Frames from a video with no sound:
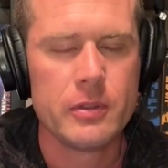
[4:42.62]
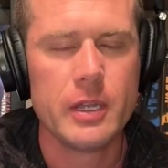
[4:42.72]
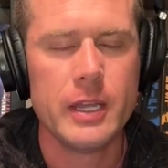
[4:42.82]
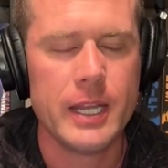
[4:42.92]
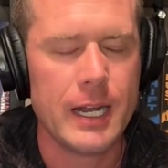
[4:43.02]

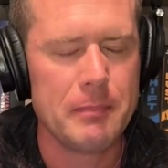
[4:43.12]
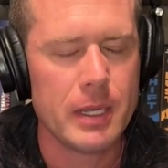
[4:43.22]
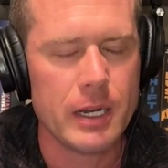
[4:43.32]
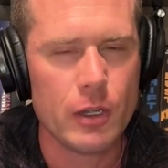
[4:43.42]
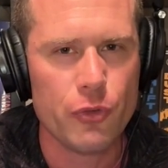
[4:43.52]
And then I'm
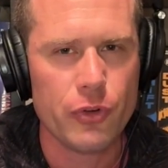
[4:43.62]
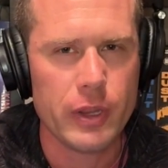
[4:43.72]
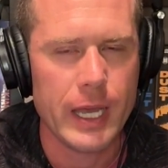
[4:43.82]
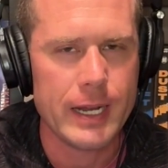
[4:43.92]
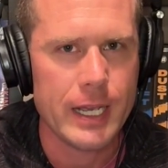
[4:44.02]
going to go
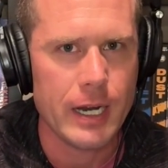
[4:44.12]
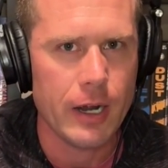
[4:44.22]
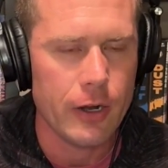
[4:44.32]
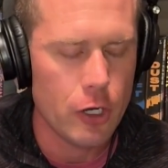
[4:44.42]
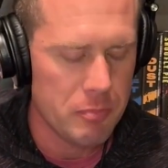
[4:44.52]
for that kind
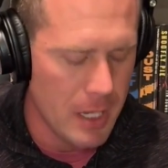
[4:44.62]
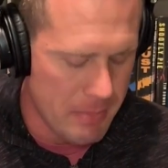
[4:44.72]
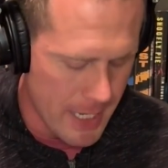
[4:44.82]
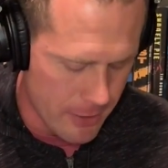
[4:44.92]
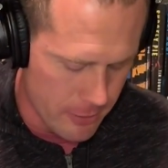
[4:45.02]
of heartbeat
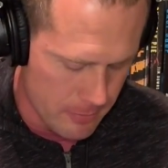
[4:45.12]
pattern.